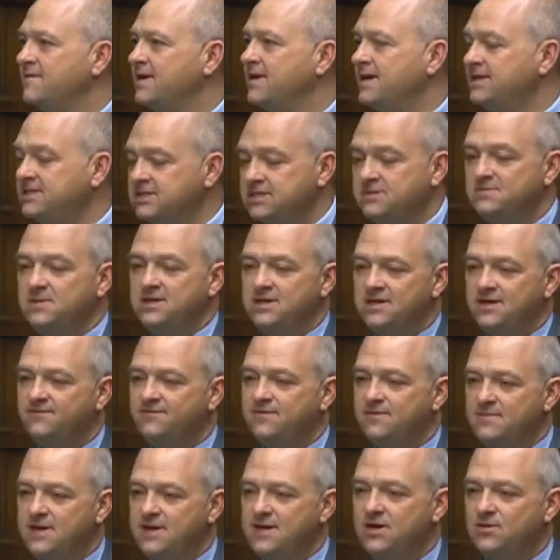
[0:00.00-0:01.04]
intimately
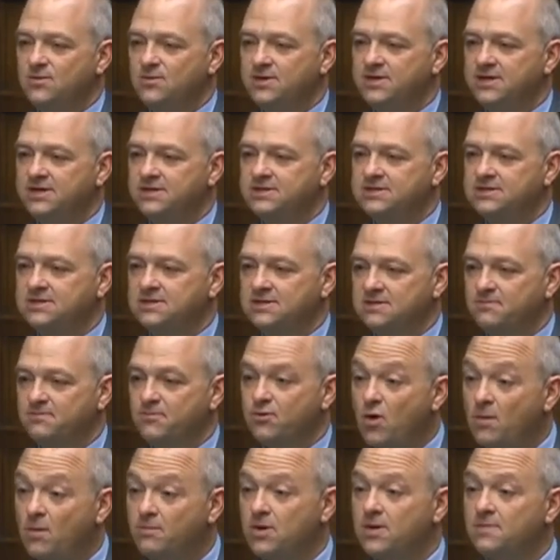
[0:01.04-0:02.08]
familiar with this
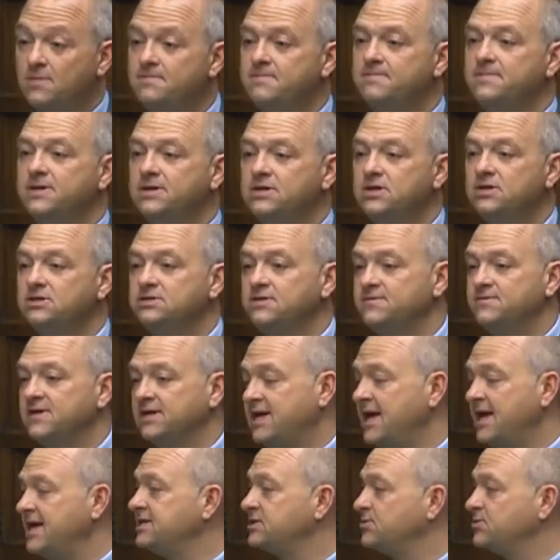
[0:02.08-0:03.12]
problem because of the
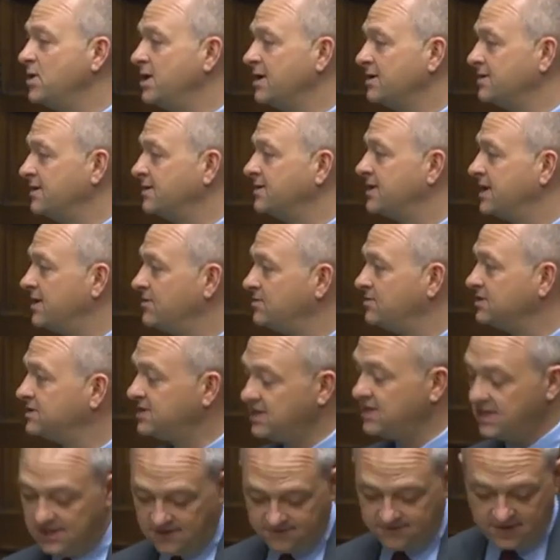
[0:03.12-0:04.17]
casework that they
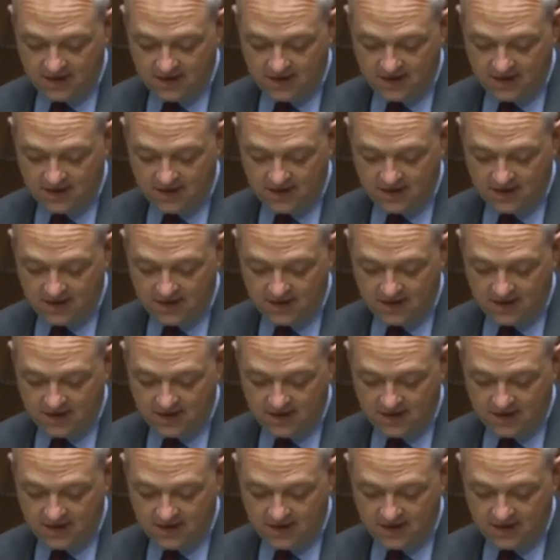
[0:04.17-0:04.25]
receive.